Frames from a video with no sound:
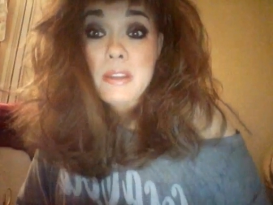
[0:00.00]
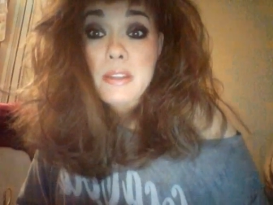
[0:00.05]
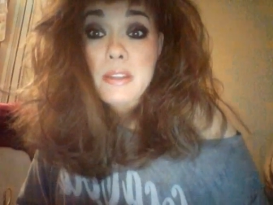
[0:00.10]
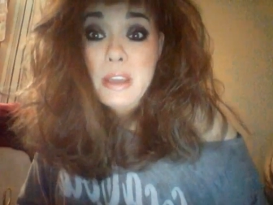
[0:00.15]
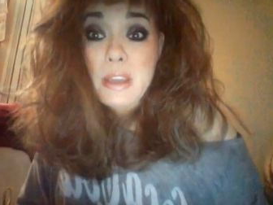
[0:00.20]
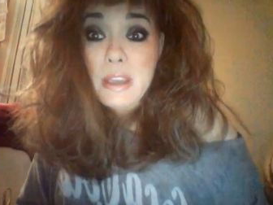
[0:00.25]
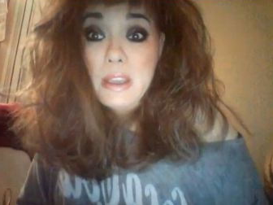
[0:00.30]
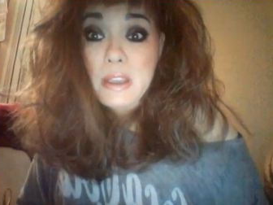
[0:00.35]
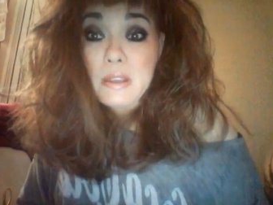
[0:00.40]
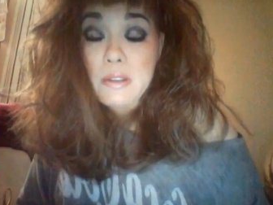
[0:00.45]

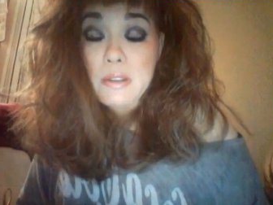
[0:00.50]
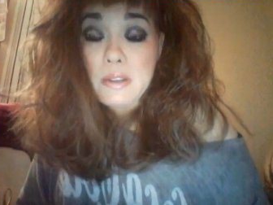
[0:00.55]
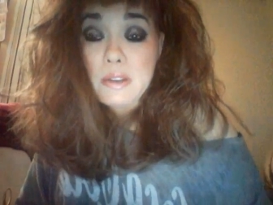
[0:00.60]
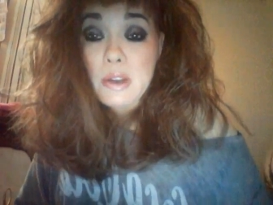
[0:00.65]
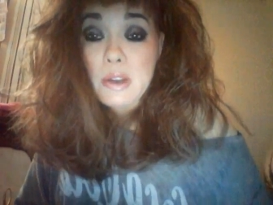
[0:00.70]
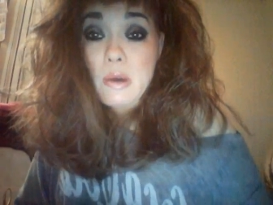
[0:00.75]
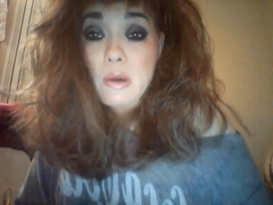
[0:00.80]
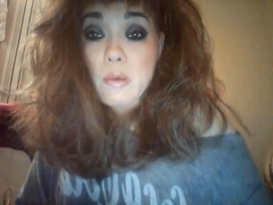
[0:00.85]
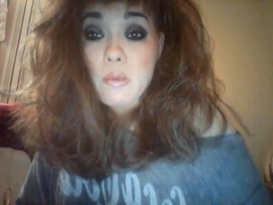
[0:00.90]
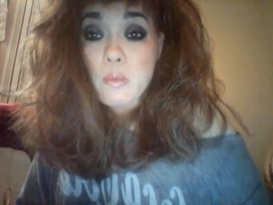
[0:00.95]
they, you
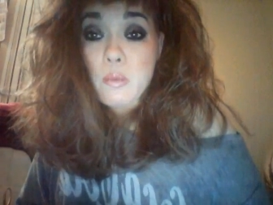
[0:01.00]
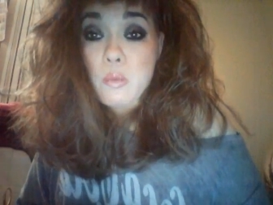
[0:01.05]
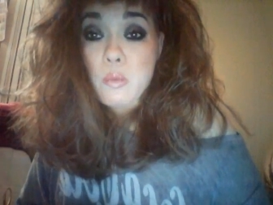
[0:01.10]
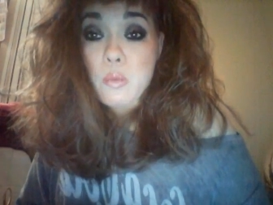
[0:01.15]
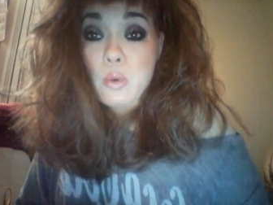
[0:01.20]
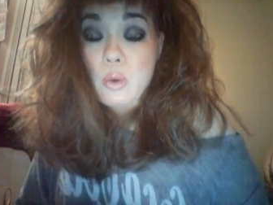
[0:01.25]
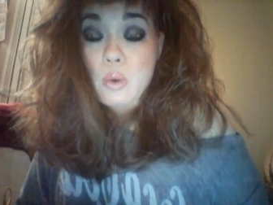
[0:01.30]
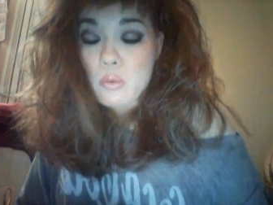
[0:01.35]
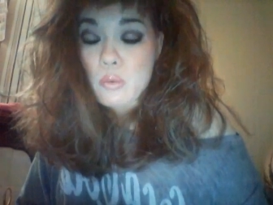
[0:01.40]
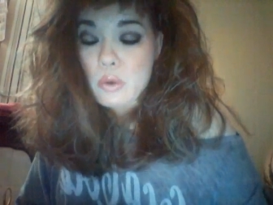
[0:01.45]
know,
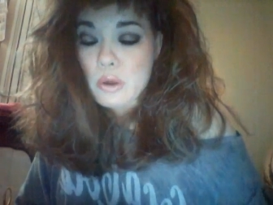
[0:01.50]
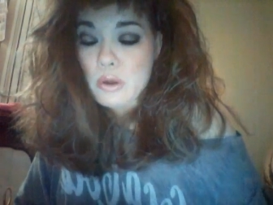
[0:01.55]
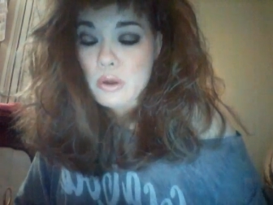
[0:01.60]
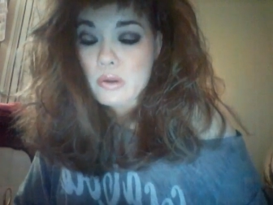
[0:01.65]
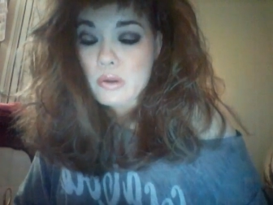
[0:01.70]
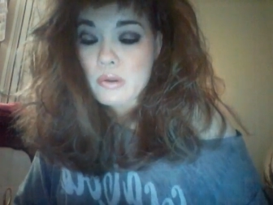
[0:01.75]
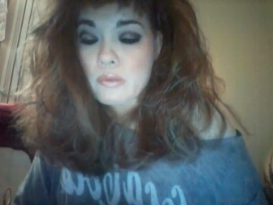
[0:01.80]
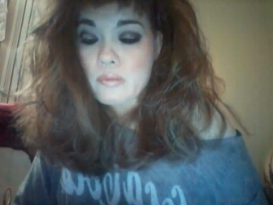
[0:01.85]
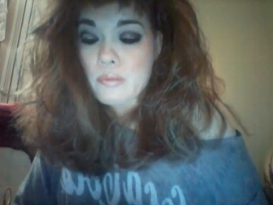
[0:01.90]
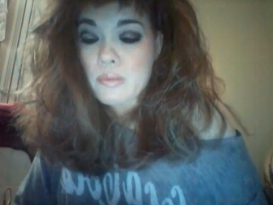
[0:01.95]

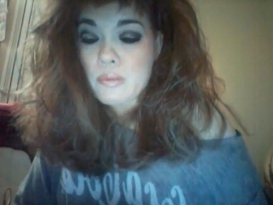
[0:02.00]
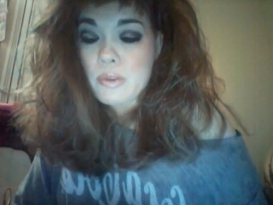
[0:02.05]
we're,